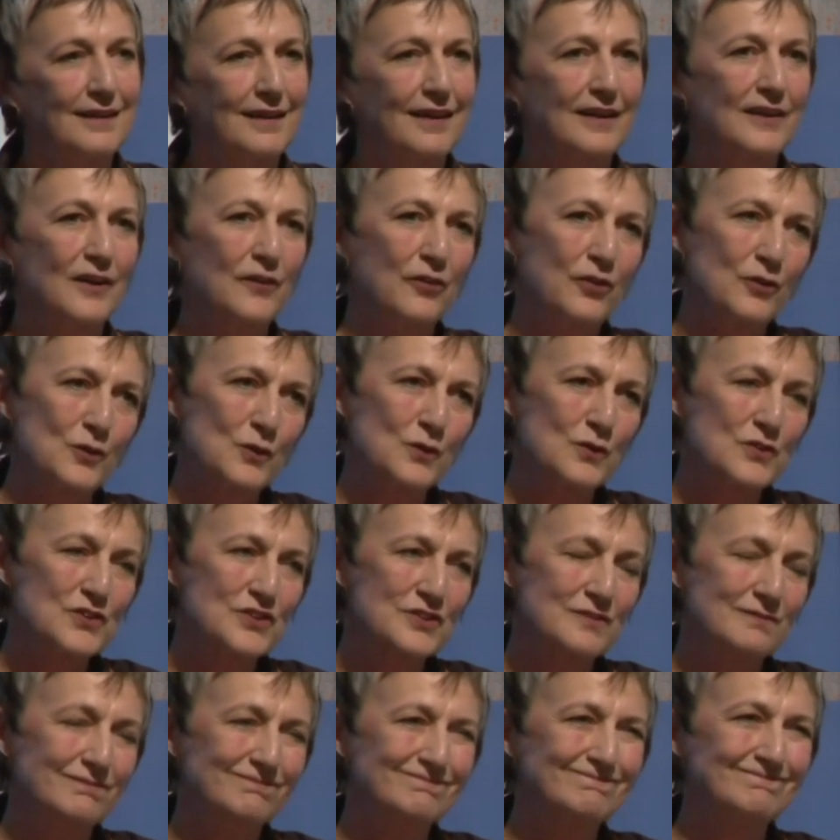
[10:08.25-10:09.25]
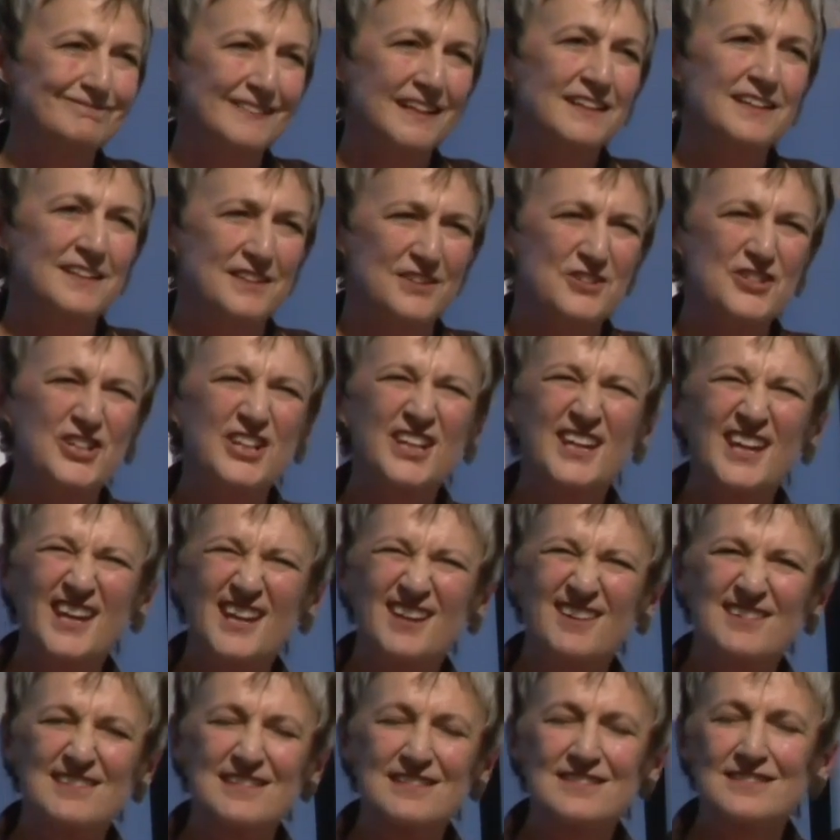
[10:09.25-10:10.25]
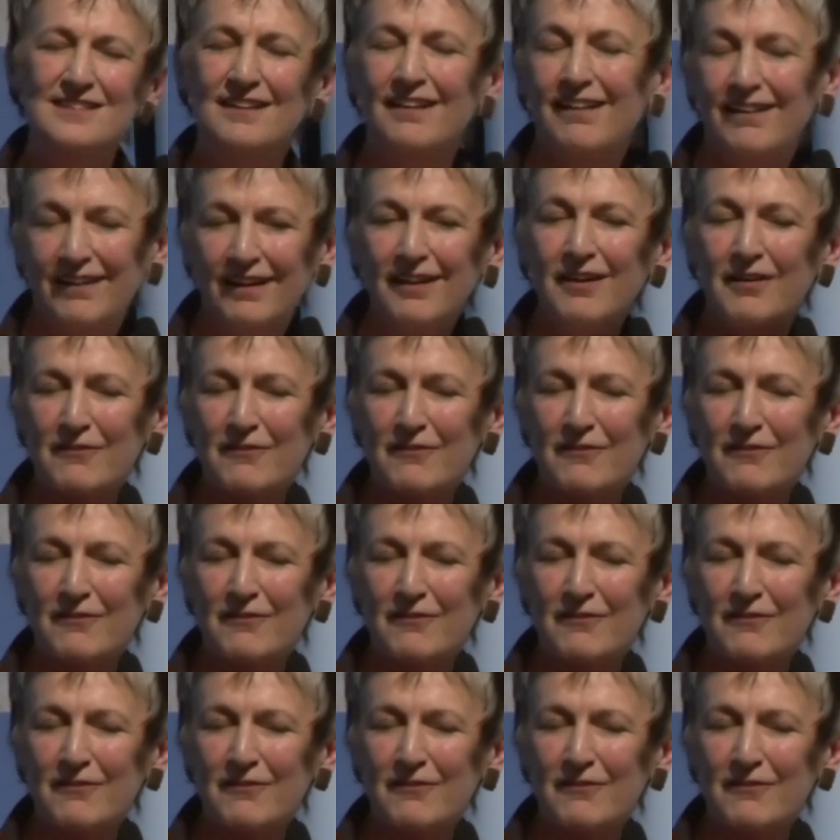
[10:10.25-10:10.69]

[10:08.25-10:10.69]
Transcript: And I thought, cheeky answer,